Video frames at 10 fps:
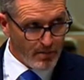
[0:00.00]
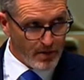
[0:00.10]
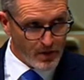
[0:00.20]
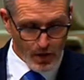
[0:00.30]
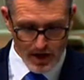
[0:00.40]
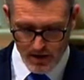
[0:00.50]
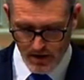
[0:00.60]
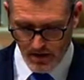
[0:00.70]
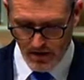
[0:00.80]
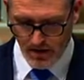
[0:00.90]
between
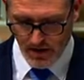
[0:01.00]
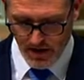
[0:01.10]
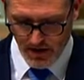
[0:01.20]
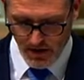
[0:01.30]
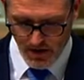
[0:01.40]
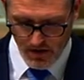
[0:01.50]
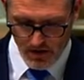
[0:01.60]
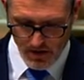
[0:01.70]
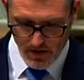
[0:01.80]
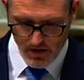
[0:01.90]

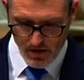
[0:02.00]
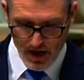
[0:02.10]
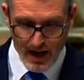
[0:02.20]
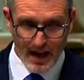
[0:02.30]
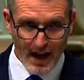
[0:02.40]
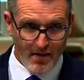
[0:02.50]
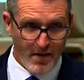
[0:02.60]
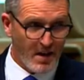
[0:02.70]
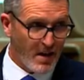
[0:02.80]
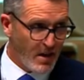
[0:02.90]
the UK and
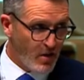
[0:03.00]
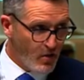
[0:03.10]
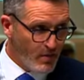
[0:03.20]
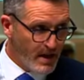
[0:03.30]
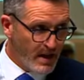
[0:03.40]
the EU.